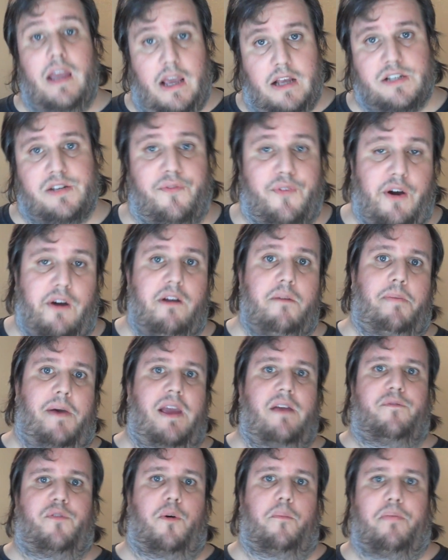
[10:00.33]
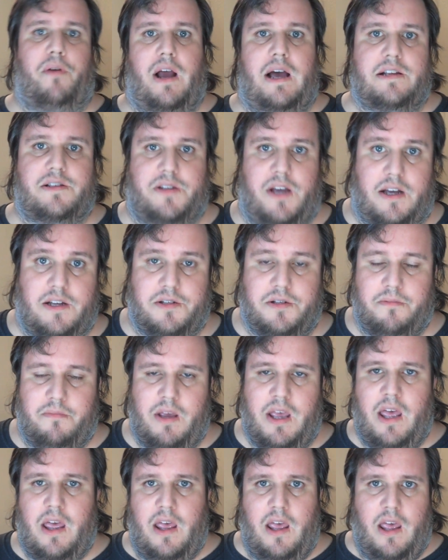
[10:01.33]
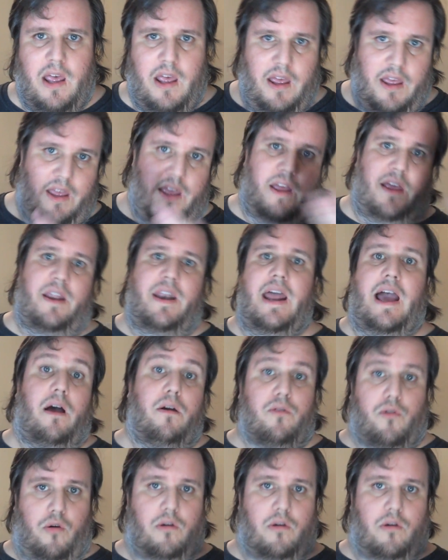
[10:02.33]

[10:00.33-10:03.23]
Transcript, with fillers: It's a very painful process. Now,